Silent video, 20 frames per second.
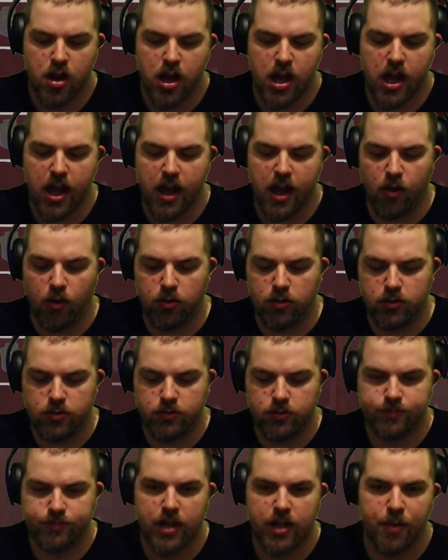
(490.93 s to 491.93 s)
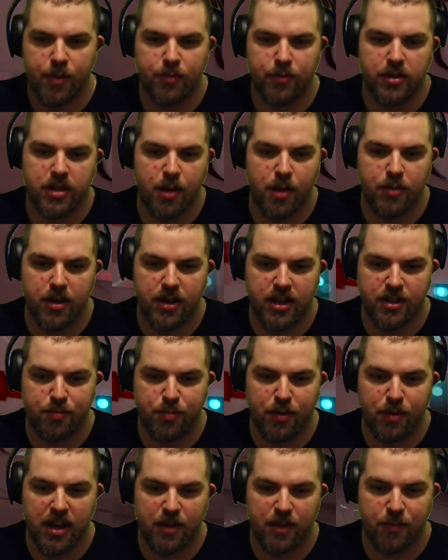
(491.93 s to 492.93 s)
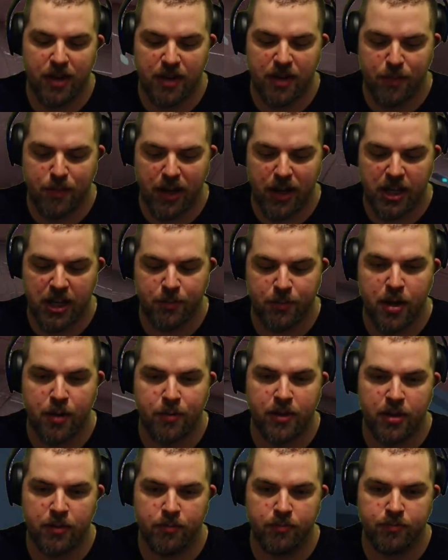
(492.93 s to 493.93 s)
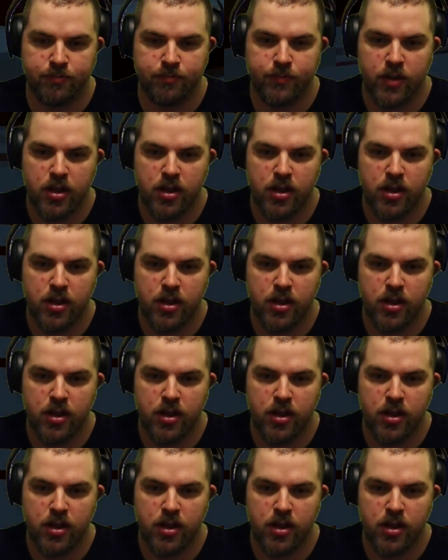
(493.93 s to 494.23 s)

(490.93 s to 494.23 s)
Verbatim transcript: Oh, I'm just, I'm gonna just be being a big dumb dumb dumb.